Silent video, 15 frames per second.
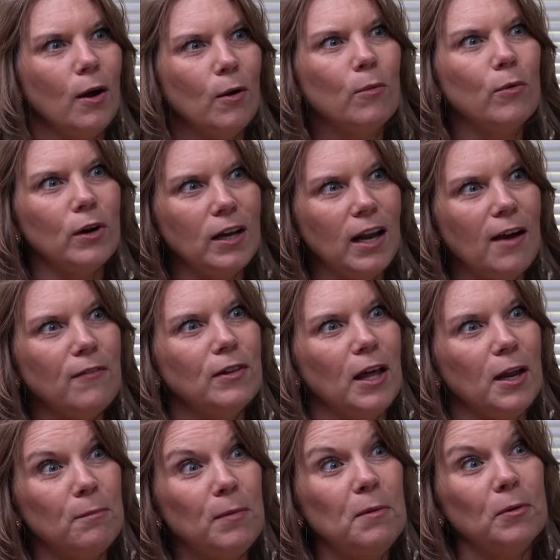We're going to have a
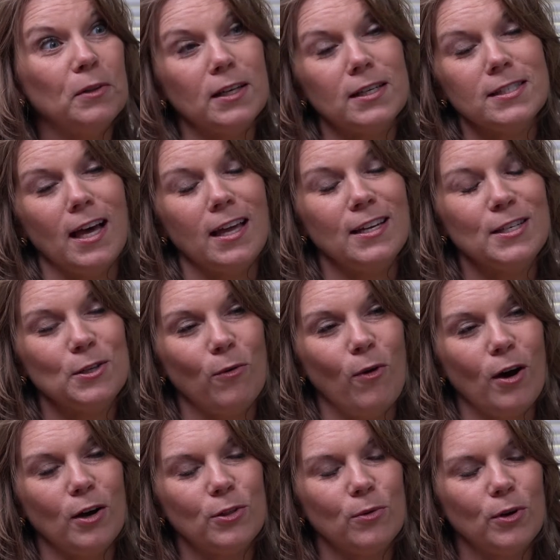lot of people excited to
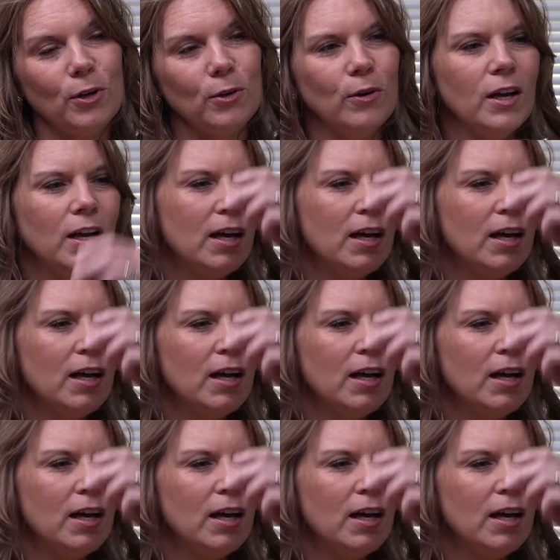walk through.